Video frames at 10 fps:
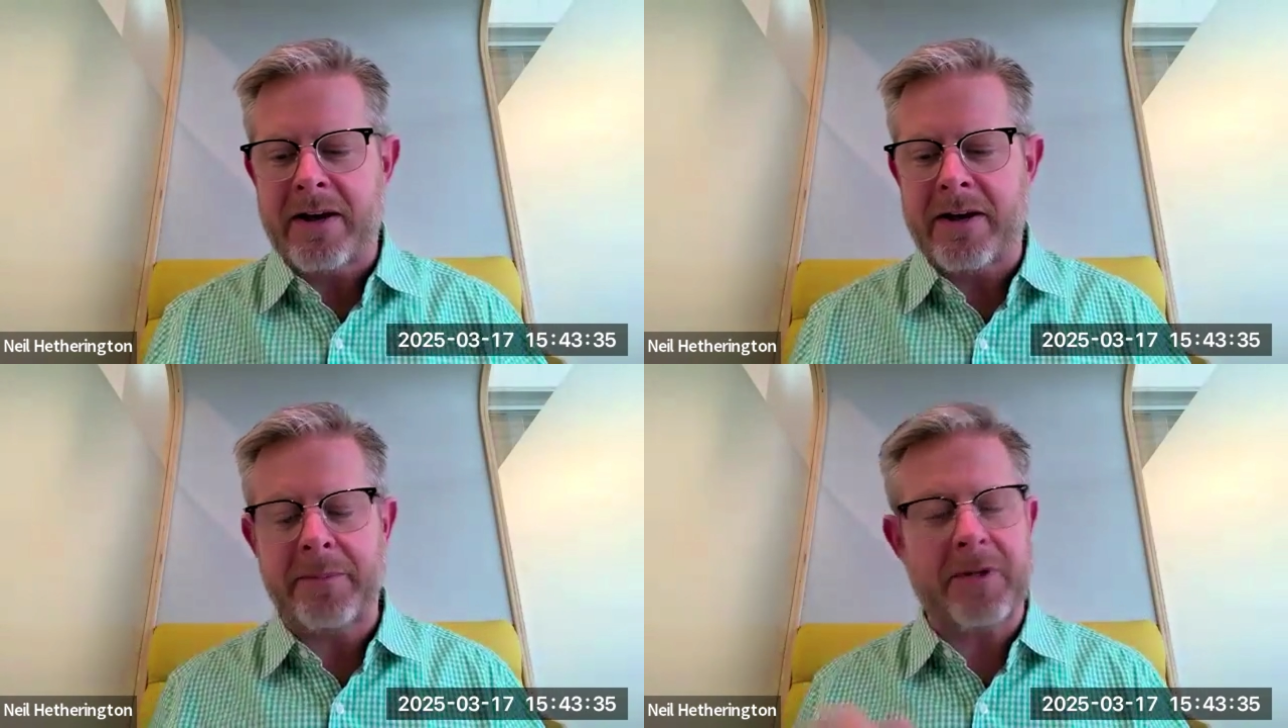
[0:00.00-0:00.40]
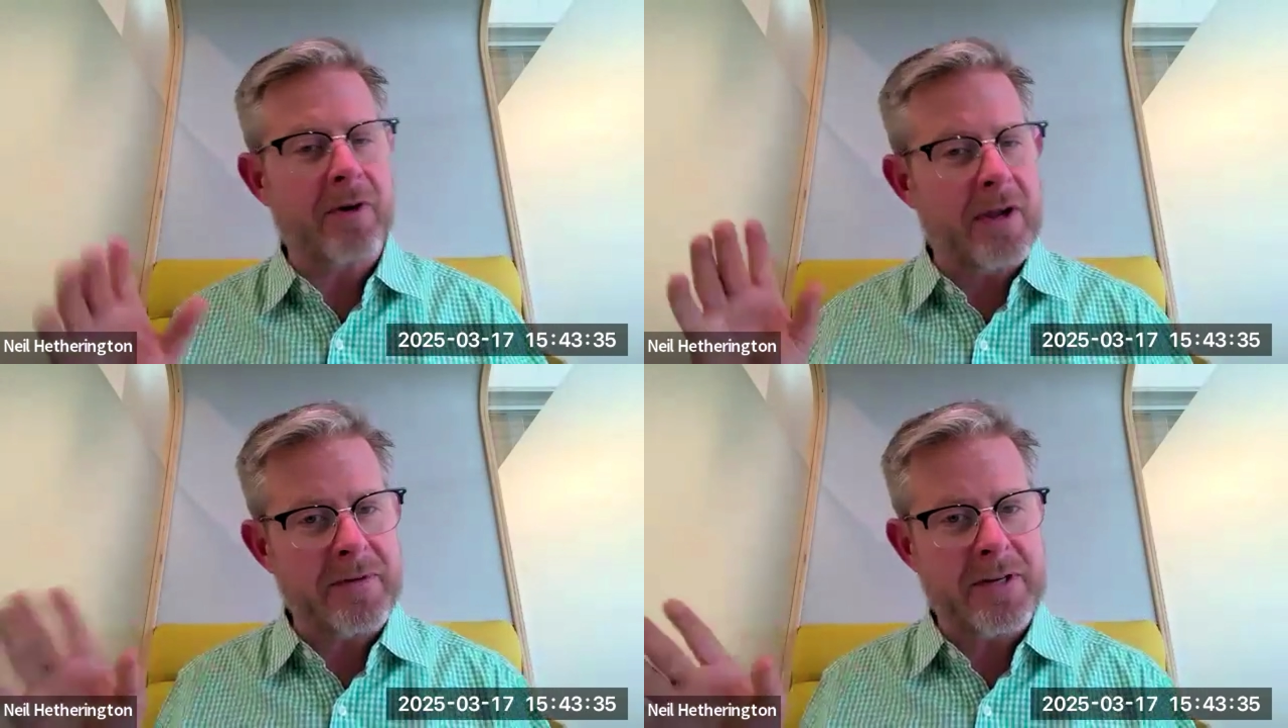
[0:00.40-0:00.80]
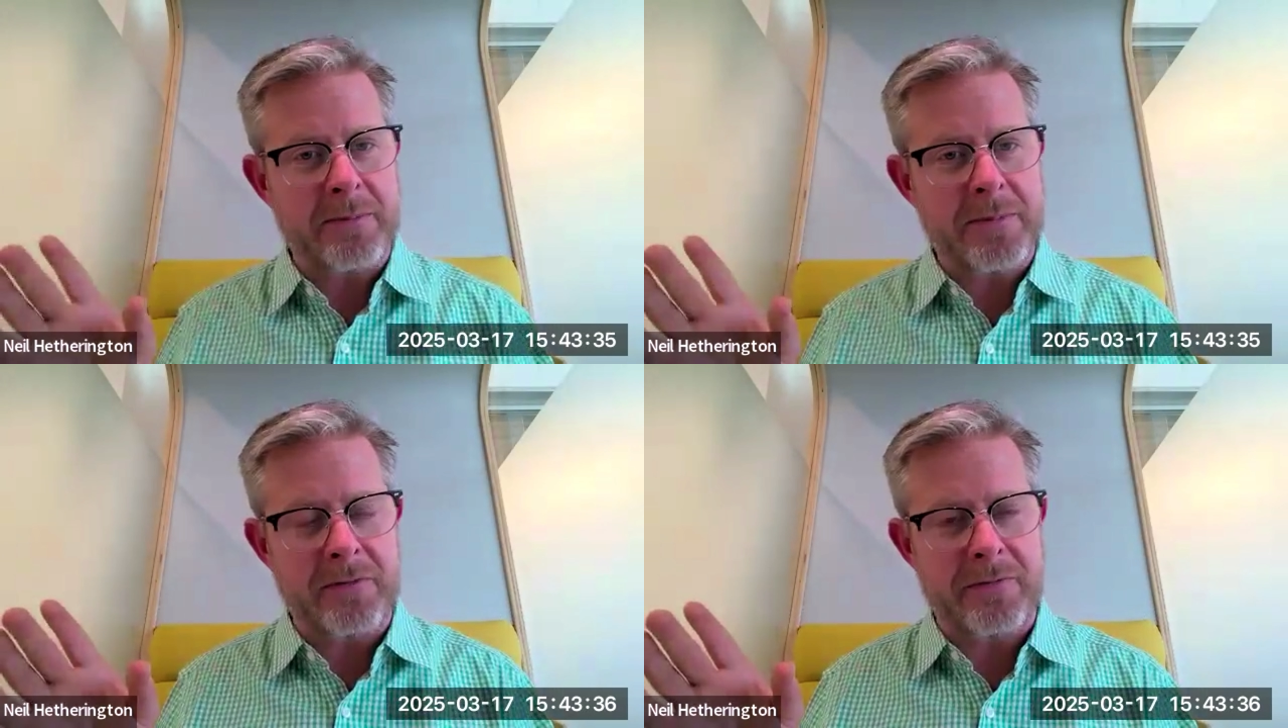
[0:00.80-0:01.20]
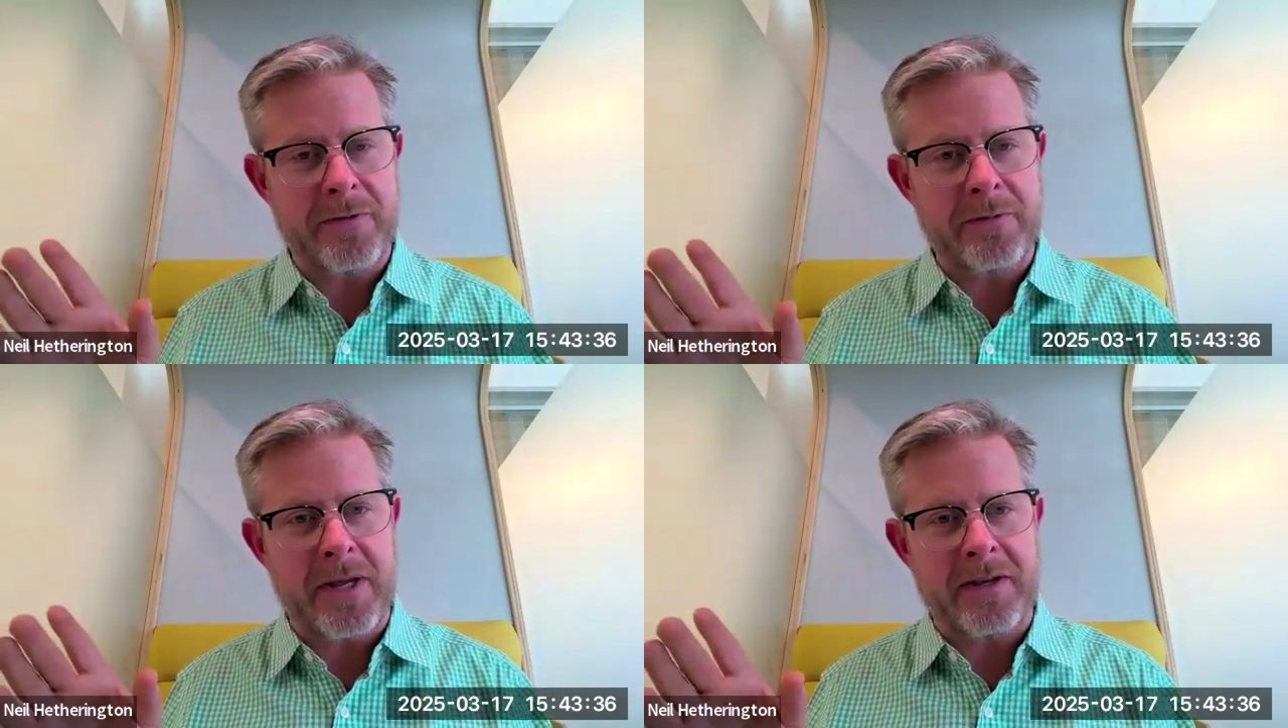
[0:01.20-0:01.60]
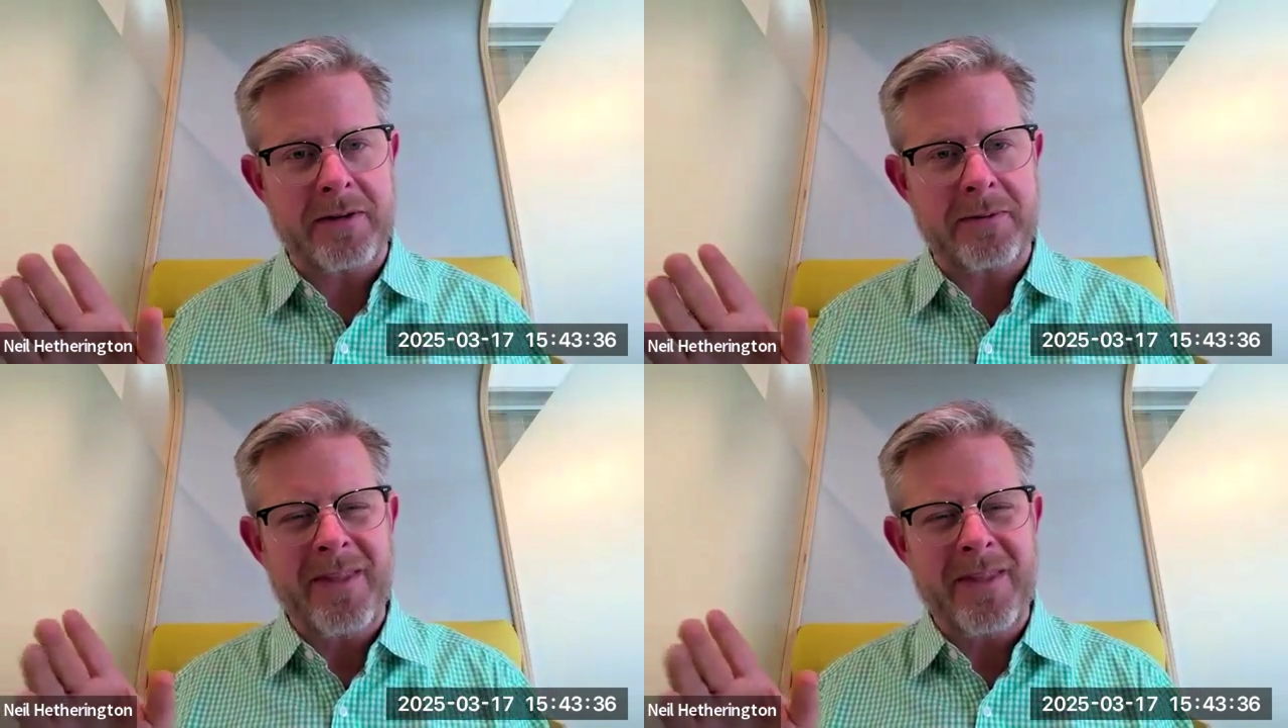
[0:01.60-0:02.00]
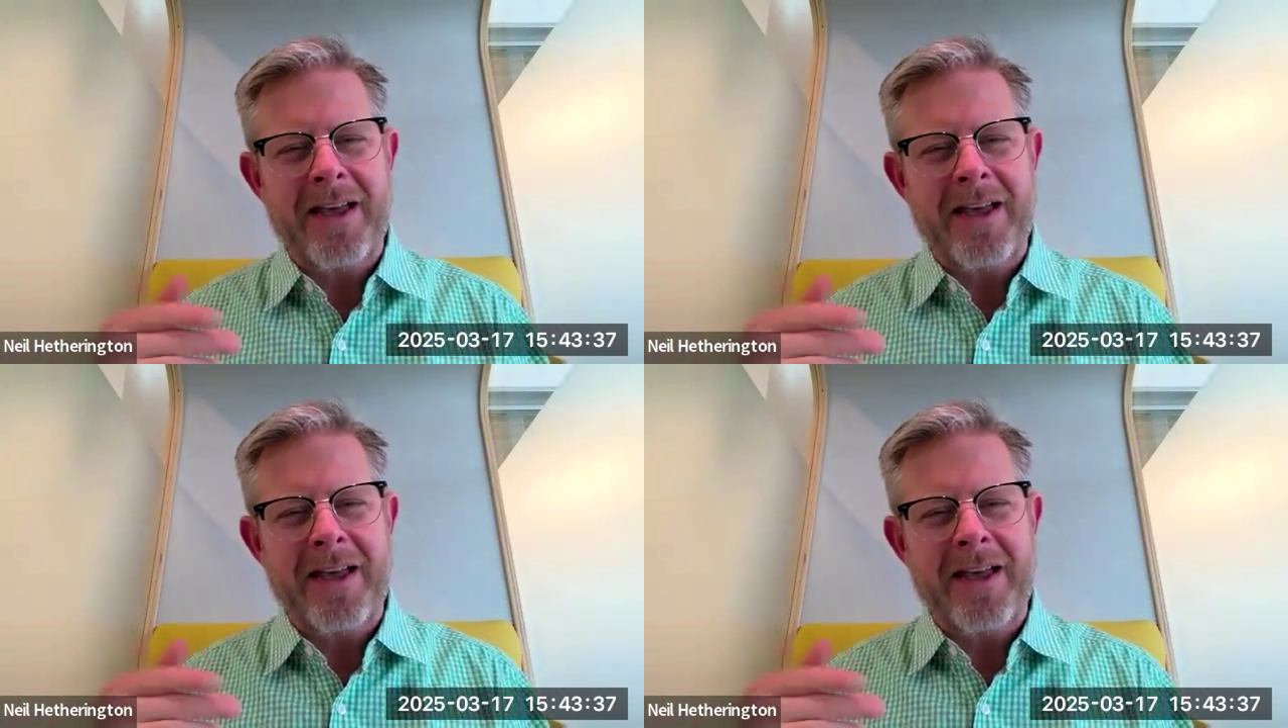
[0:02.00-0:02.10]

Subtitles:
and you're having to come to the food bank,